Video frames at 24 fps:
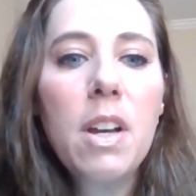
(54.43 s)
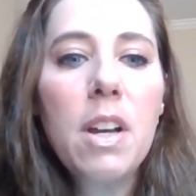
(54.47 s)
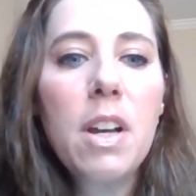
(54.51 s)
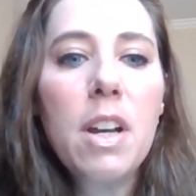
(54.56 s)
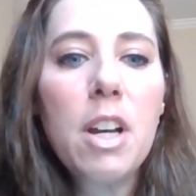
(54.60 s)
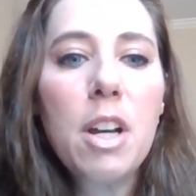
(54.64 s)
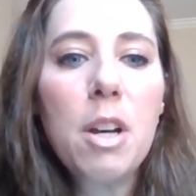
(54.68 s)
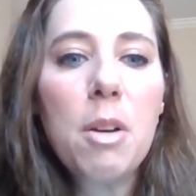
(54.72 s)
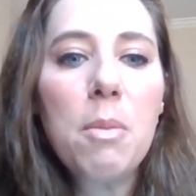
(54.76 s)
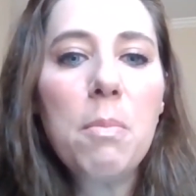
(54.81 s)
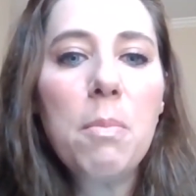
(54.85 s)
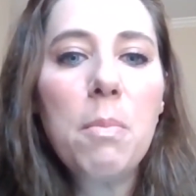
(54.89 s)

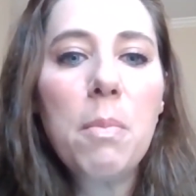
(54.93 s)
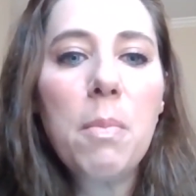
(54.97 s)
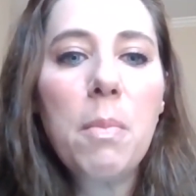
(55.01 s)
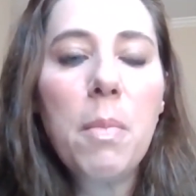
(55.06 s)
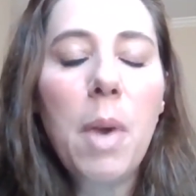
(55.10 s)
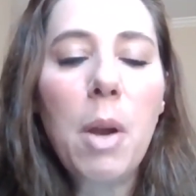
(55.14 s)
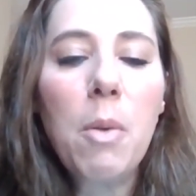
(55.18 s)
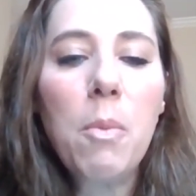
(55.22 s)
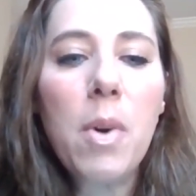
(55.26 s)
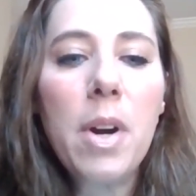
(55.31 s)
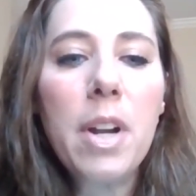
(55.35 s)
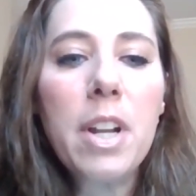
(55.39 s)

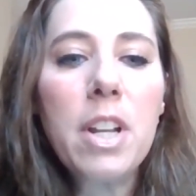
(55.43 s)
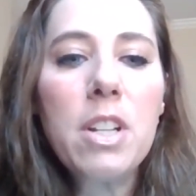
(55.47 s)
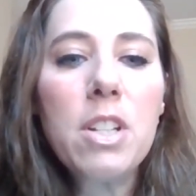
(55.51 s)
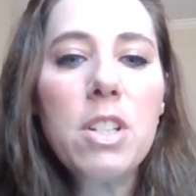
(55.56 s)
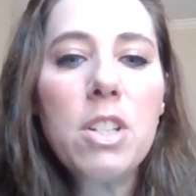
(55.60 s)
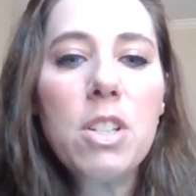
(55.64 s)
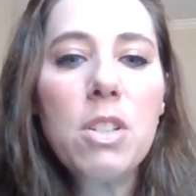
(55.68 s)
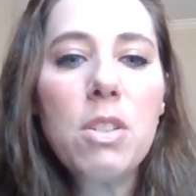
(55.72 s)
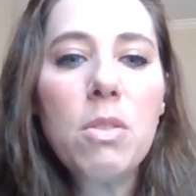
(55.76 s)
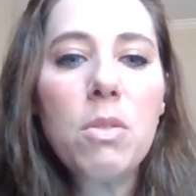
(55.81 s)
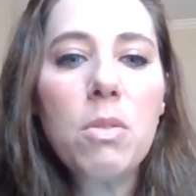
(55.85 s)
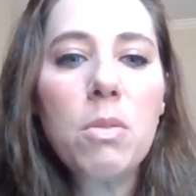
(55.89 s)
I wanted
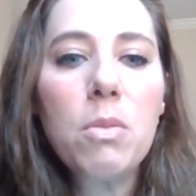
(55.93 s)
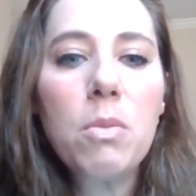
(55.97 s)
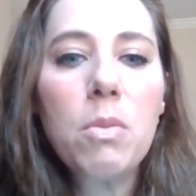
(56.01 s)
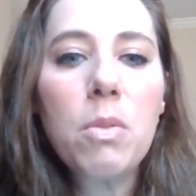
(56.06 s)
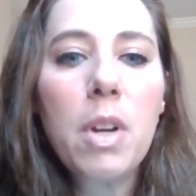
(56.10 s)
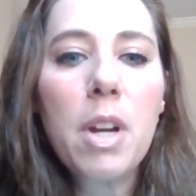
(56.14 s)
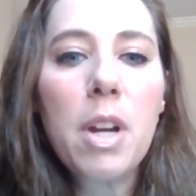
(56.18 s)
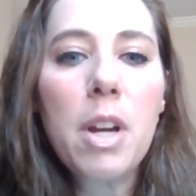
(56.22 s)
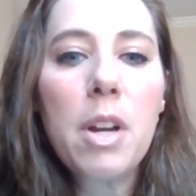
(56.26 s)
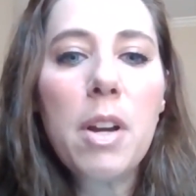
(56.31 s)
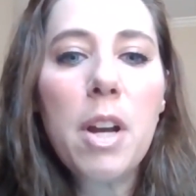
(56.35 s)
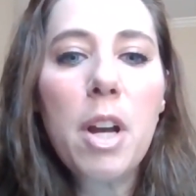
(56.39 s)
to
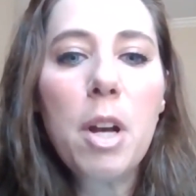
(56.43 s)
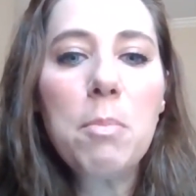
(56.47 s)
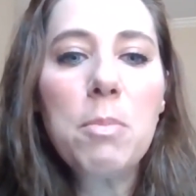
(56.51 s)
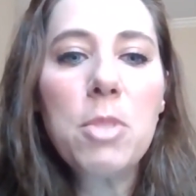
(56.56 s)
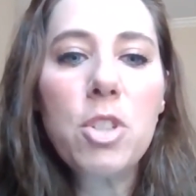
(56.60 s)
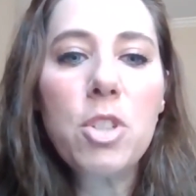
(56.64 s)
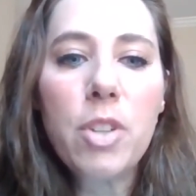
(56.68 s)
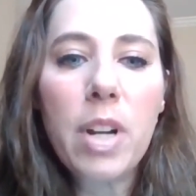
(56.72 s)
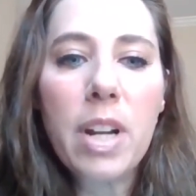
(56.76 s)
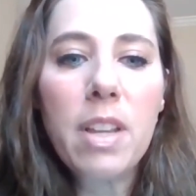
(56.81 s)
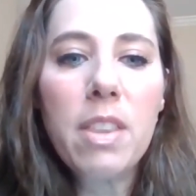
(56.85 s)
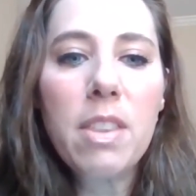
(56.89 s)
help
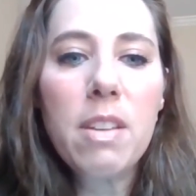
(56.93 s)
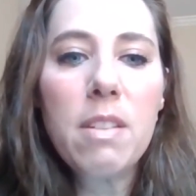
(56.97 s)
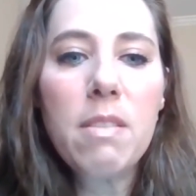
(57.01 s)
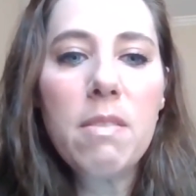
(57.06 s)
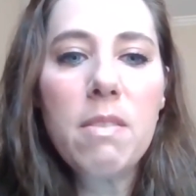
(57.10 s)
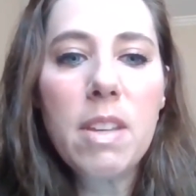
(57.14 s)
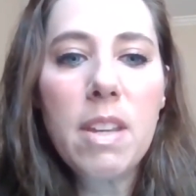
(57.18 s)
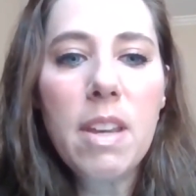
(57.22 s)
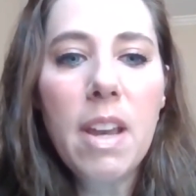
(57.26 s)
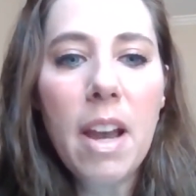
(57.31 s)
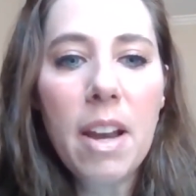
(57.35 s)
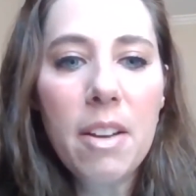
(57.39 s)
strengthen
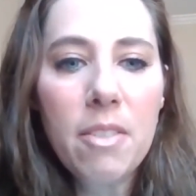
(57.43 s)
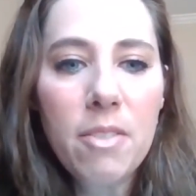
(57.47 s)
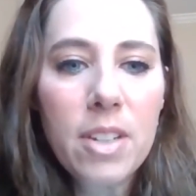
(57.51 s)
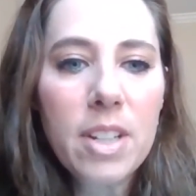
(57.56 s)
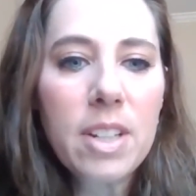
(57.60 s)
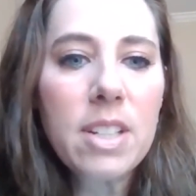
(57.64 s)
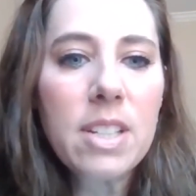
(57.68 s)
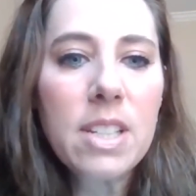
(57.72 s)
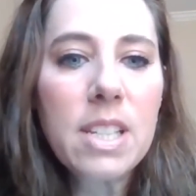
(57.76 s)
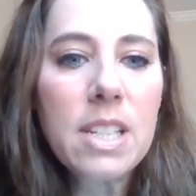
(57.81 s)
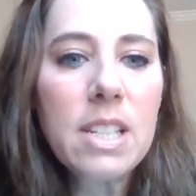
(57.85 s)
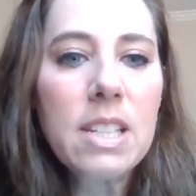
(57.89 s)
the
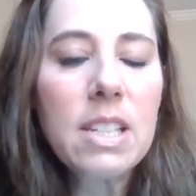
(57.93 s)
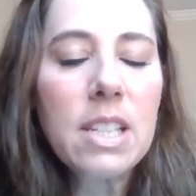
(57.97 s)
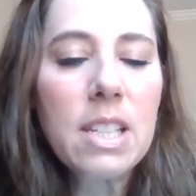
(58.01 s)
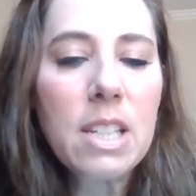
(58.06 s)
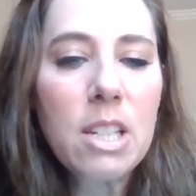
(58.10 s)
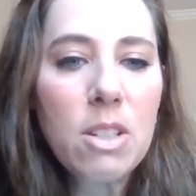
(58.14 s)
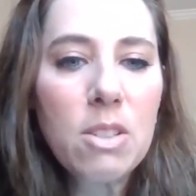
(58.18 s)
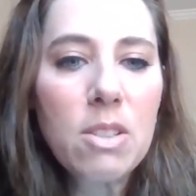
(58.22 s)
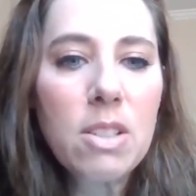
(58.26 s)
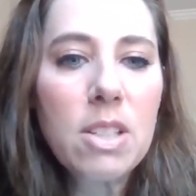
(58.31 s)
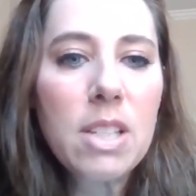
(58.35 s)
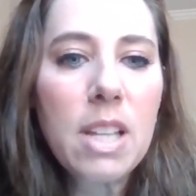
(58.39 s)
advocacy
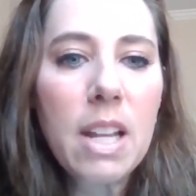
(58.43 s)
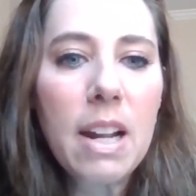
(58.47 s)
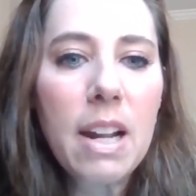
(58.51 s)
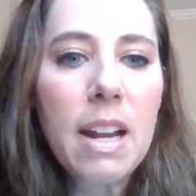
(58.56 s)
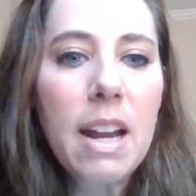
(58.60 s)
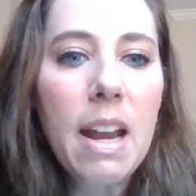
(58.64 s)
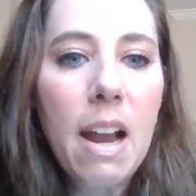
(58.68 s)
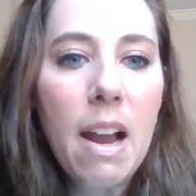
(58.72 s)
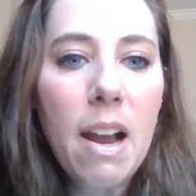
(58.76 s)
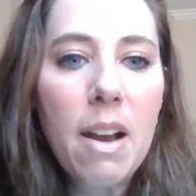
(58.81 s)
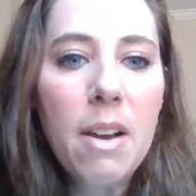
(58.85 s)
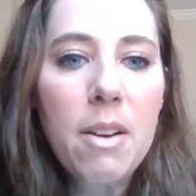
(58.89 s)
skills that I
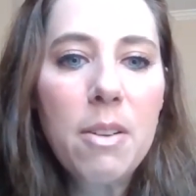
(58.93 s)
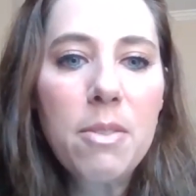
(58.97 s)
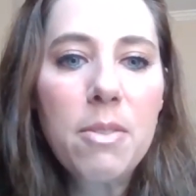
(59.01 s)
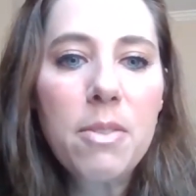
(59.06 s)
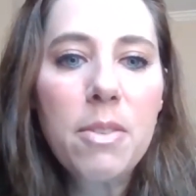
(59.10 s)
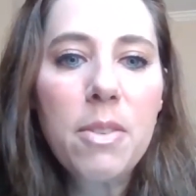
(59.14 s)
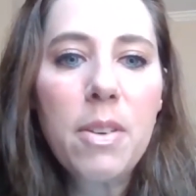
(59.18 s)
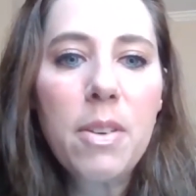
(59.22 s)
have